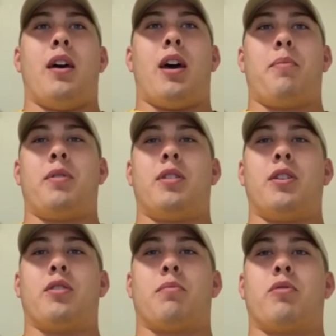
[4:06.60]
happy
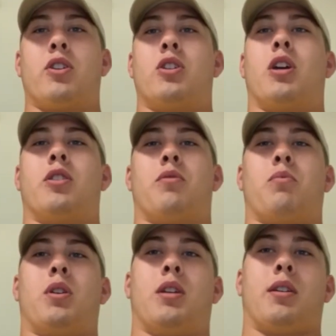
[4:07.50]
Teacher Appreciation
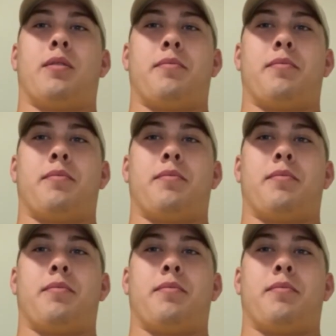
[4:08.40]
Week.